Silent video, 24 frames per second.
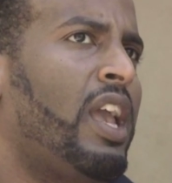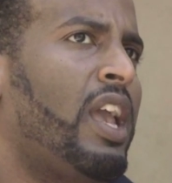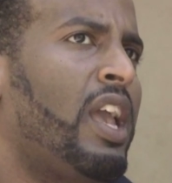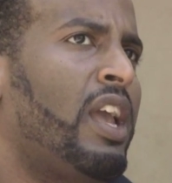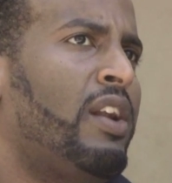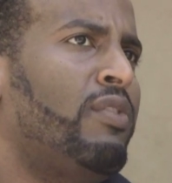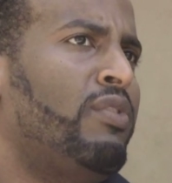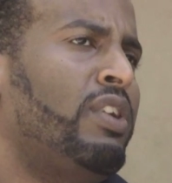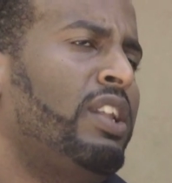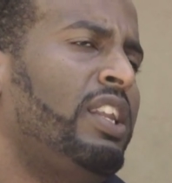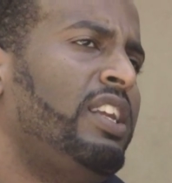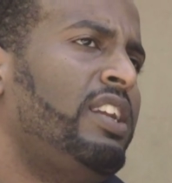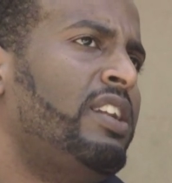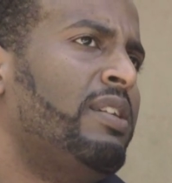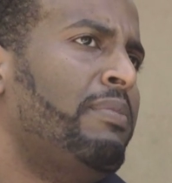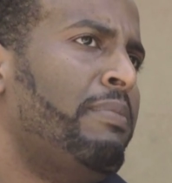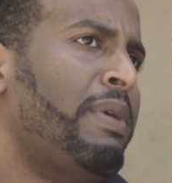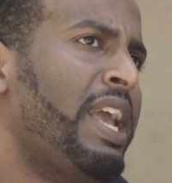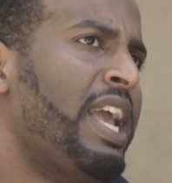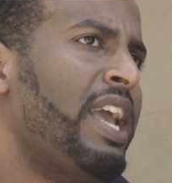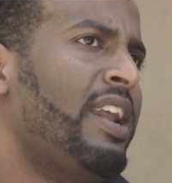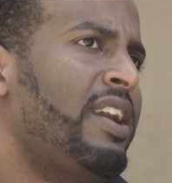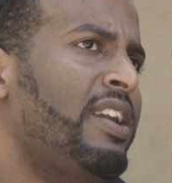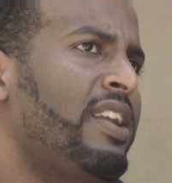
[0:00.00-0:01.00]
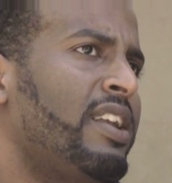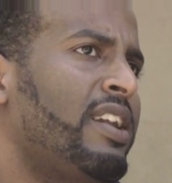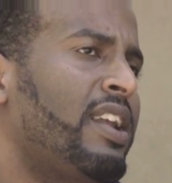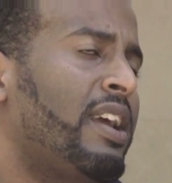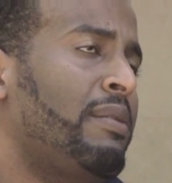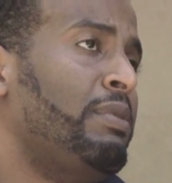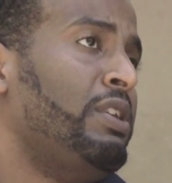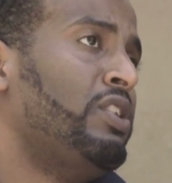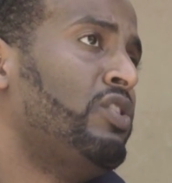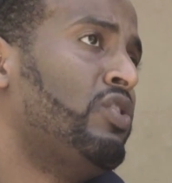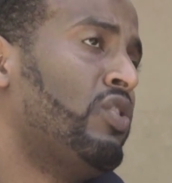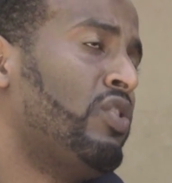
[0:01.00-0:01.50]
and really demanded,
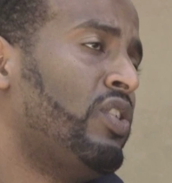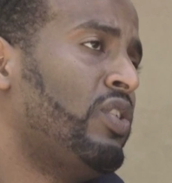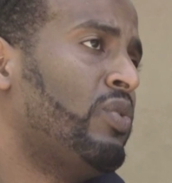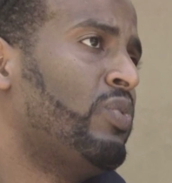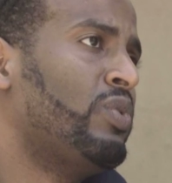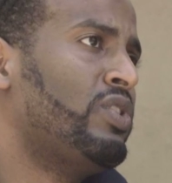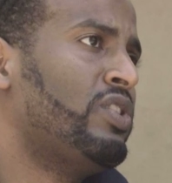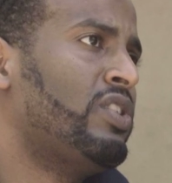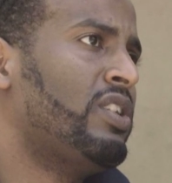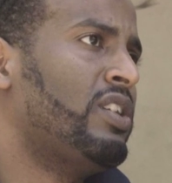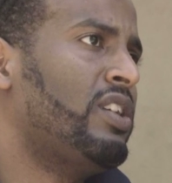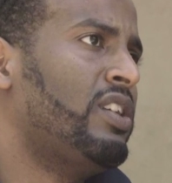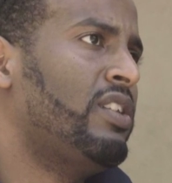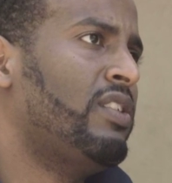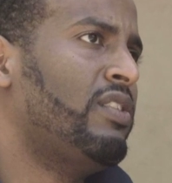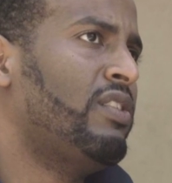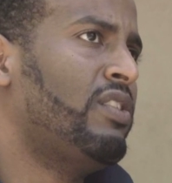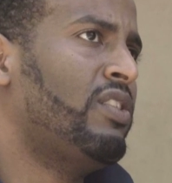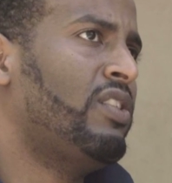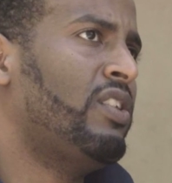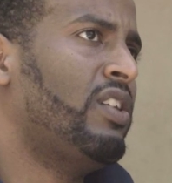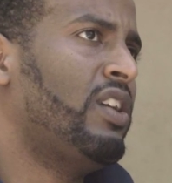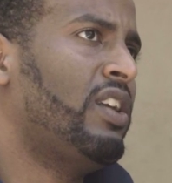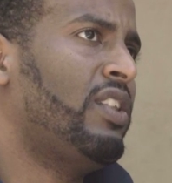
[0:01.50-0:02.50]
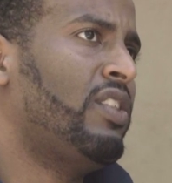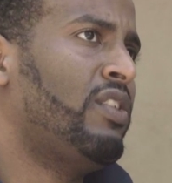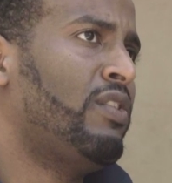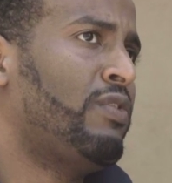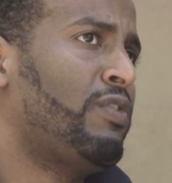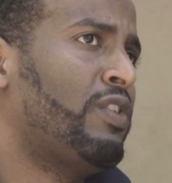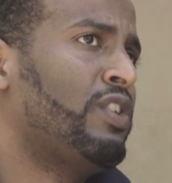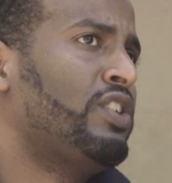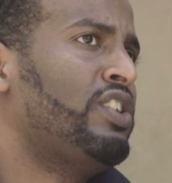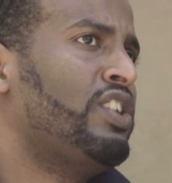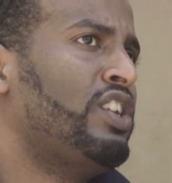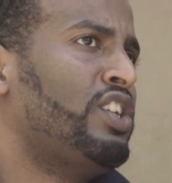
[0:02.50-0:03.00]
I mean, so there was the
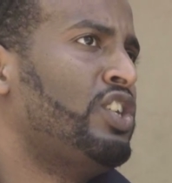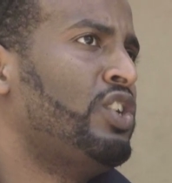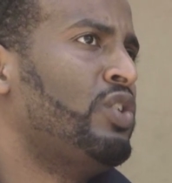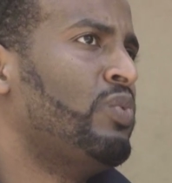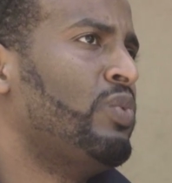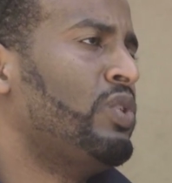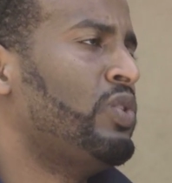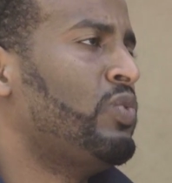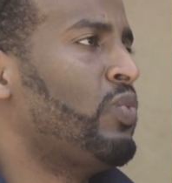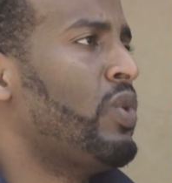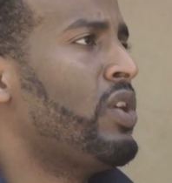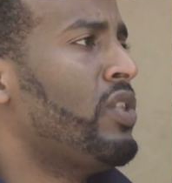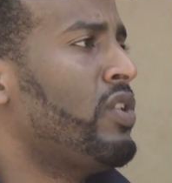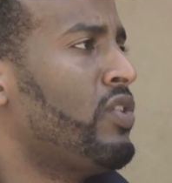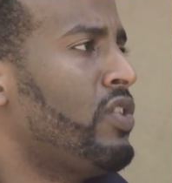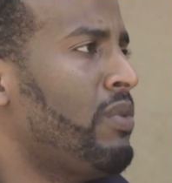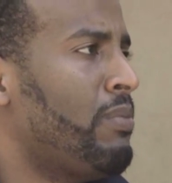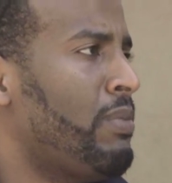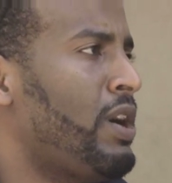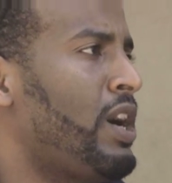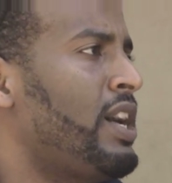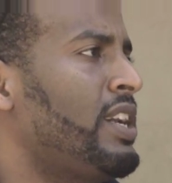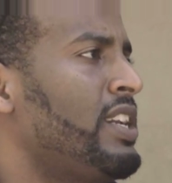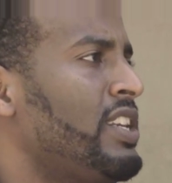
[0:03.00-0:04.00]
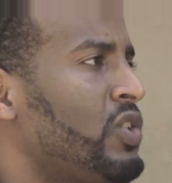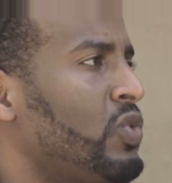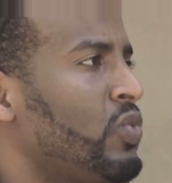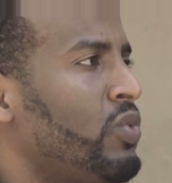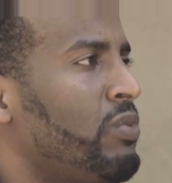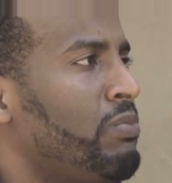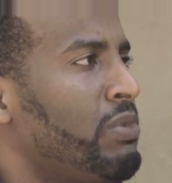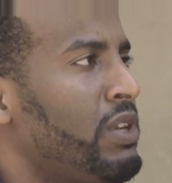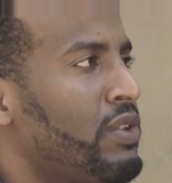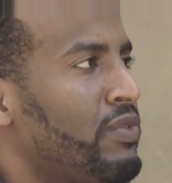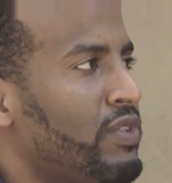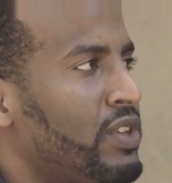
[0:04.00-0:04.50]
first issue was whether the bodies
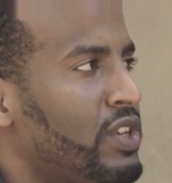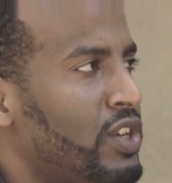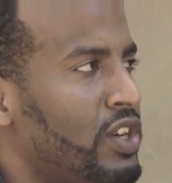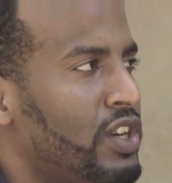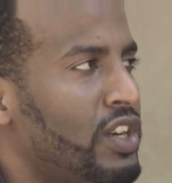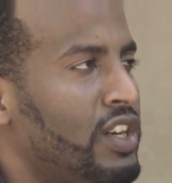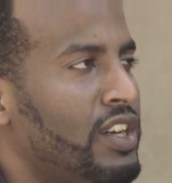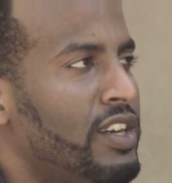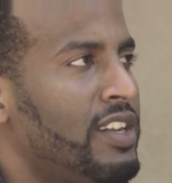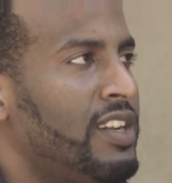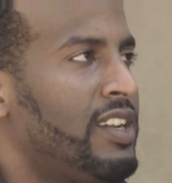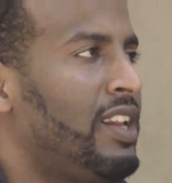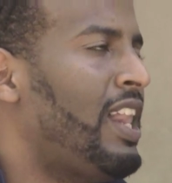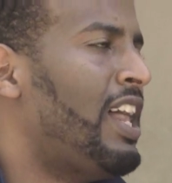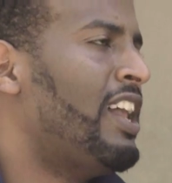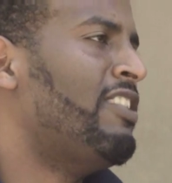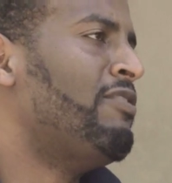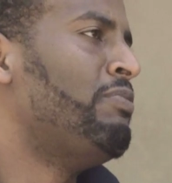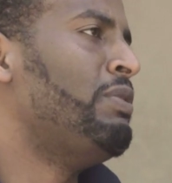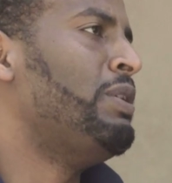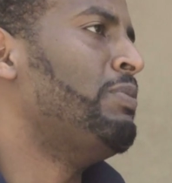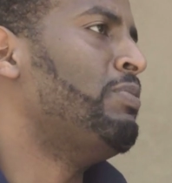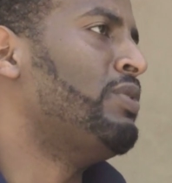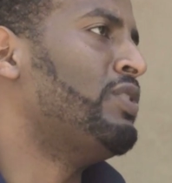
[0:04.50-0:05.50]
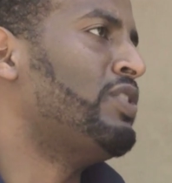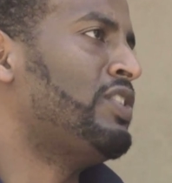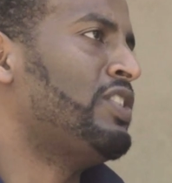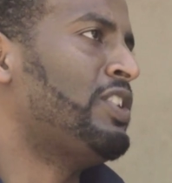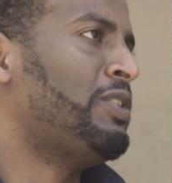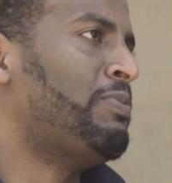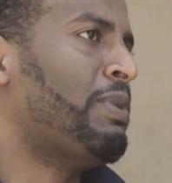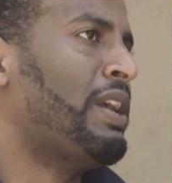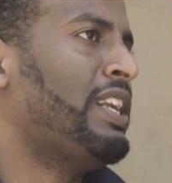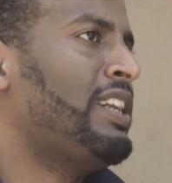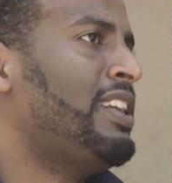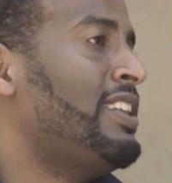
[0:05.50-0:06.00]
would be returned, and a lot of people
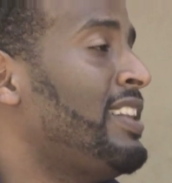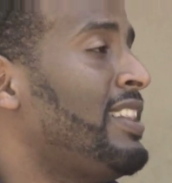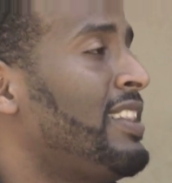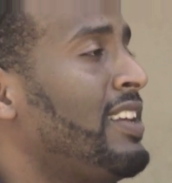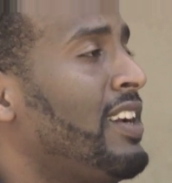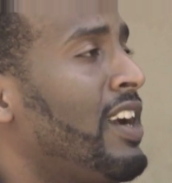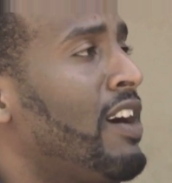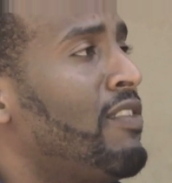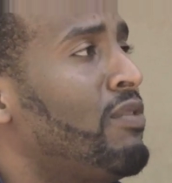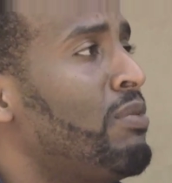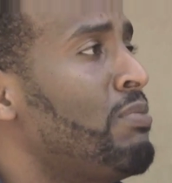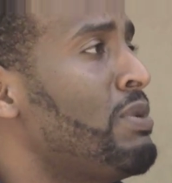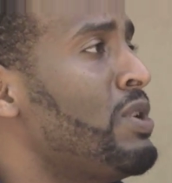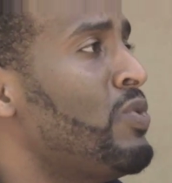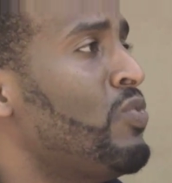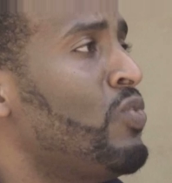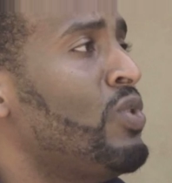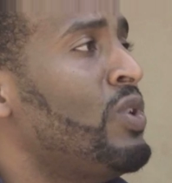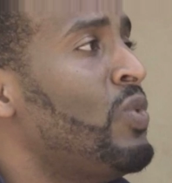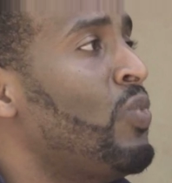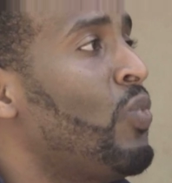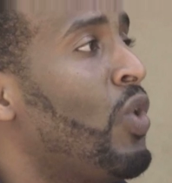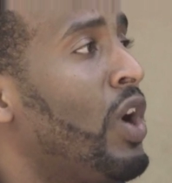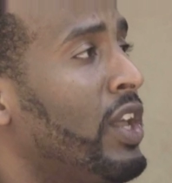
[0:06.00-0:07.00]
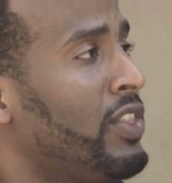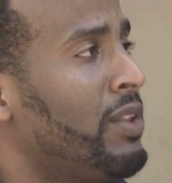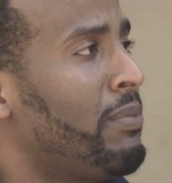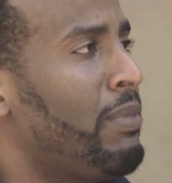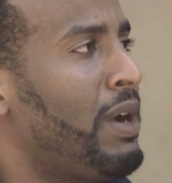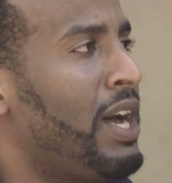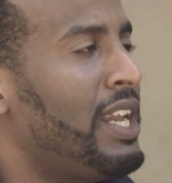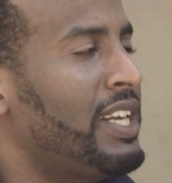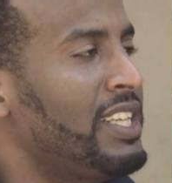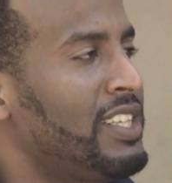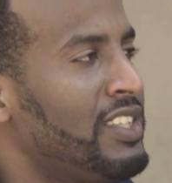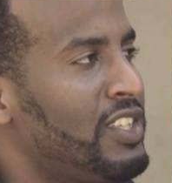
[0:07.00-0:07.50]
suspected that the government wouldn't want the
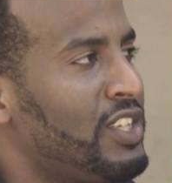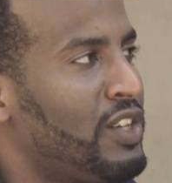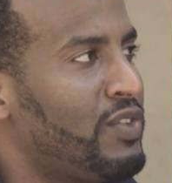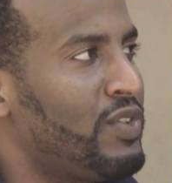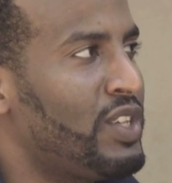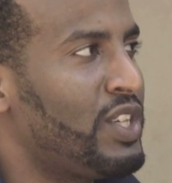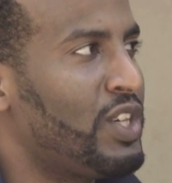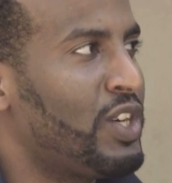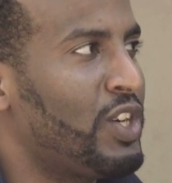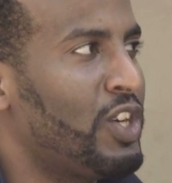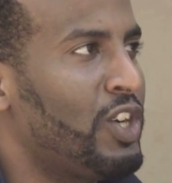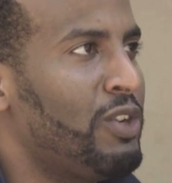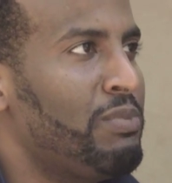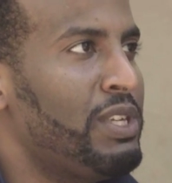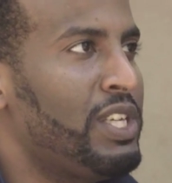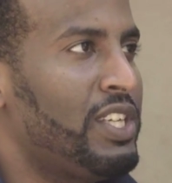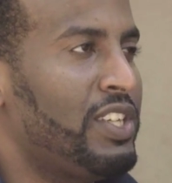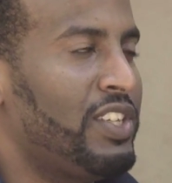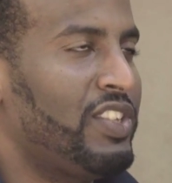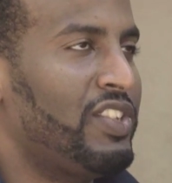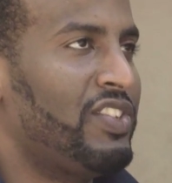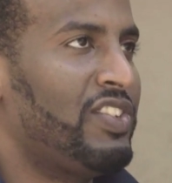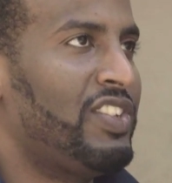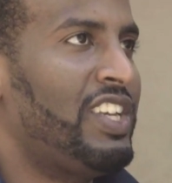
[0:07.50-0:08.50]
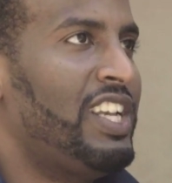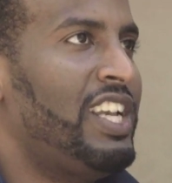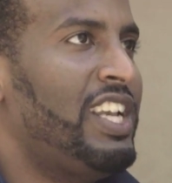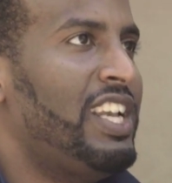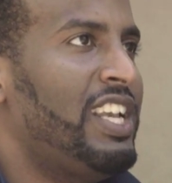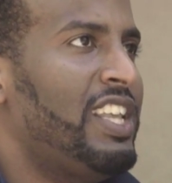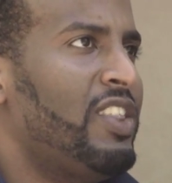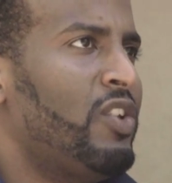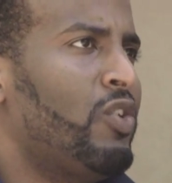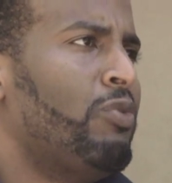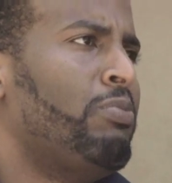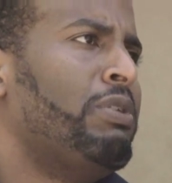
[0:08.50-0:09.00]
bodies to return because
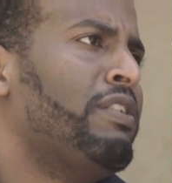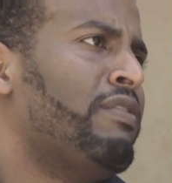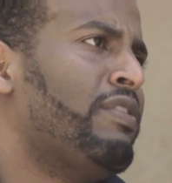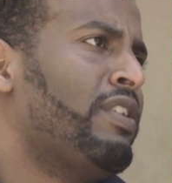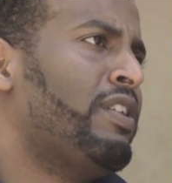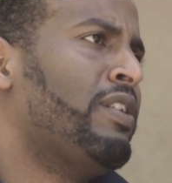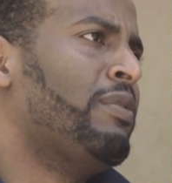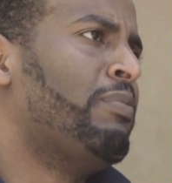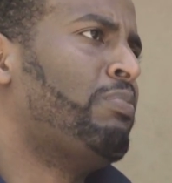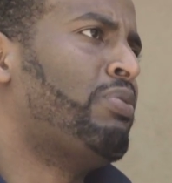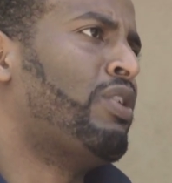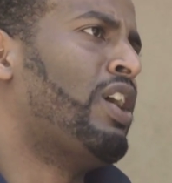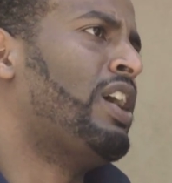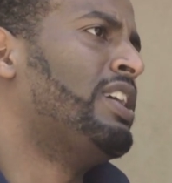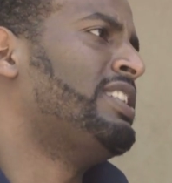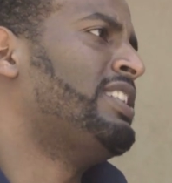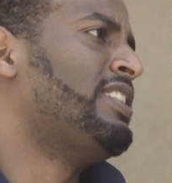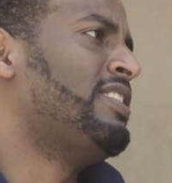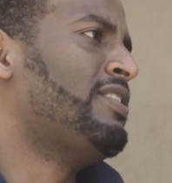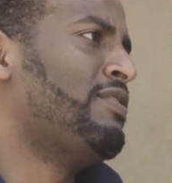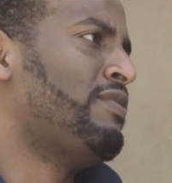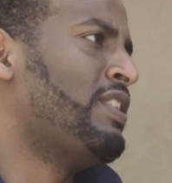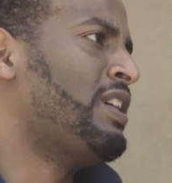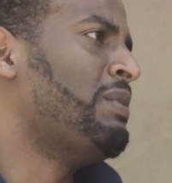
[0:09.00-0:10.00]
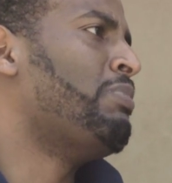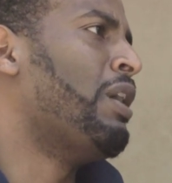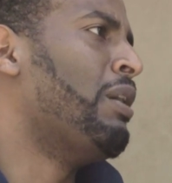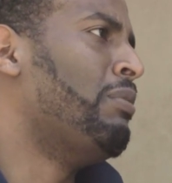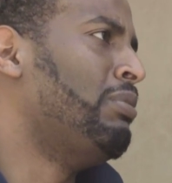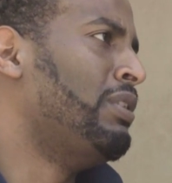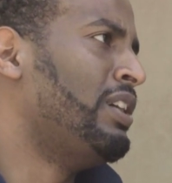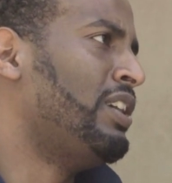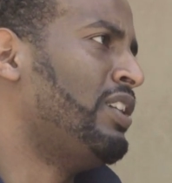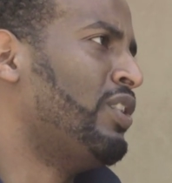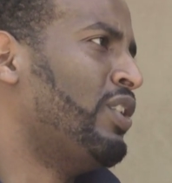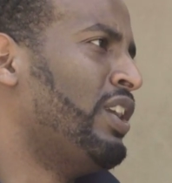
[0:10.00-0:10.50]
there would be a process of very
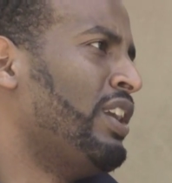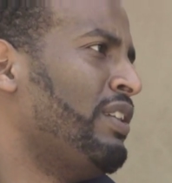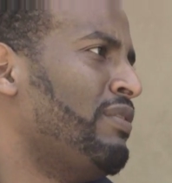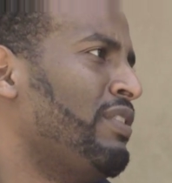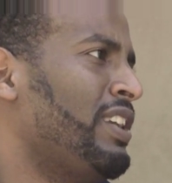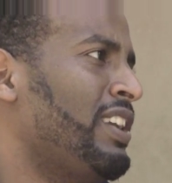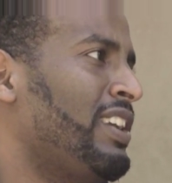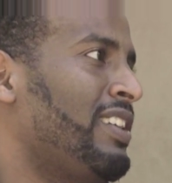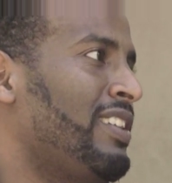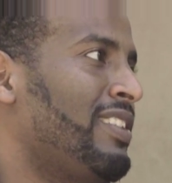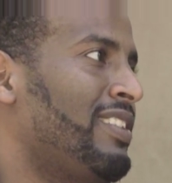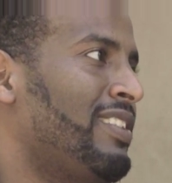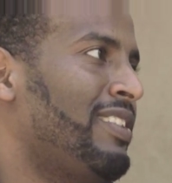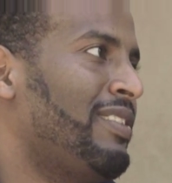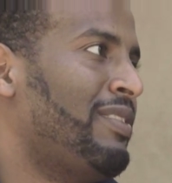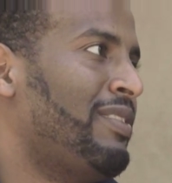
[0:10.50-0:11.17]
public grieving,